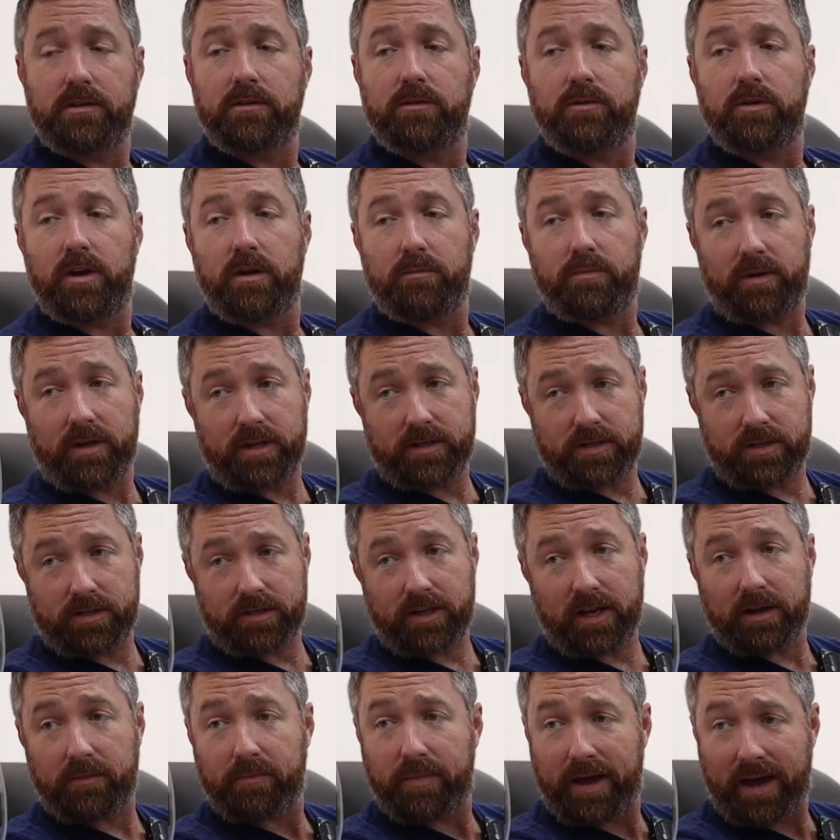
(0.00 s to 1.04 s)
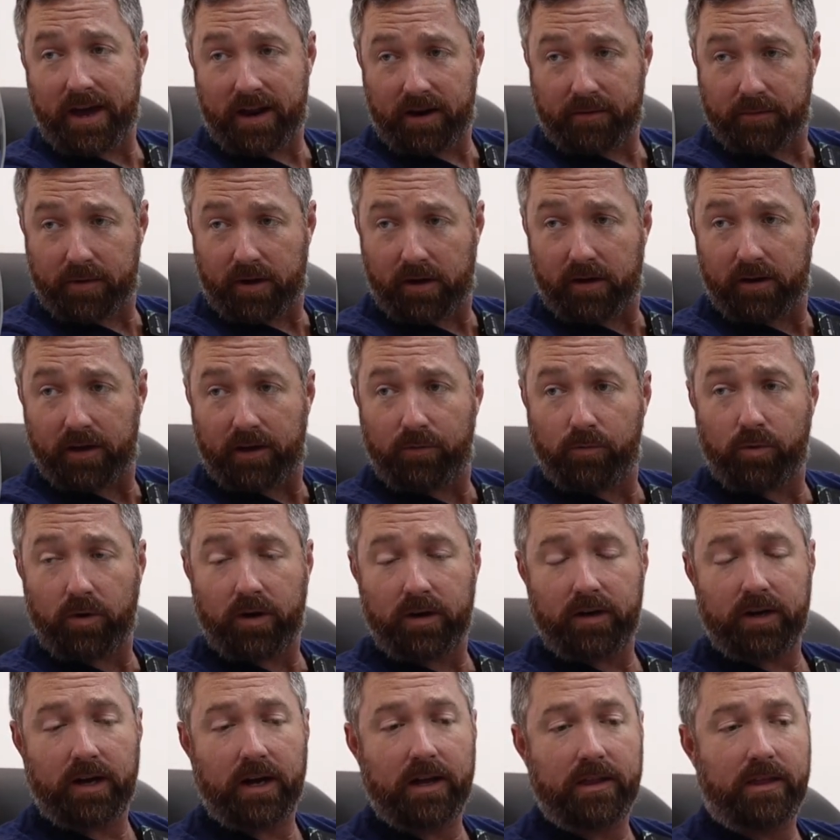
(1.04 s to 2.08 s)
including places like Panama and
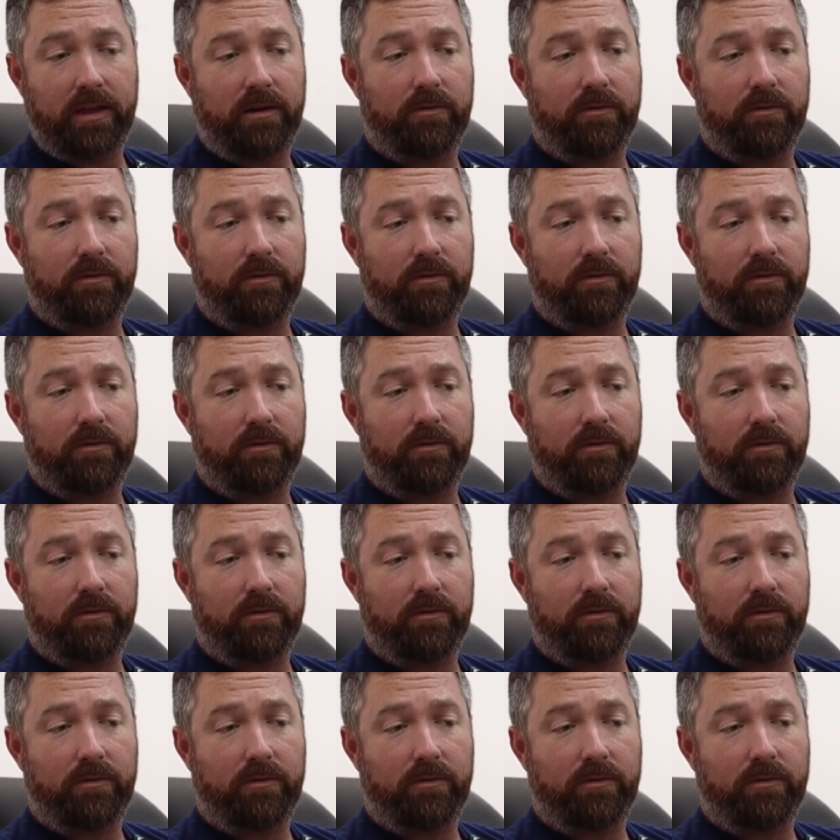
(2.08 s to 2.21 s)
whatnot.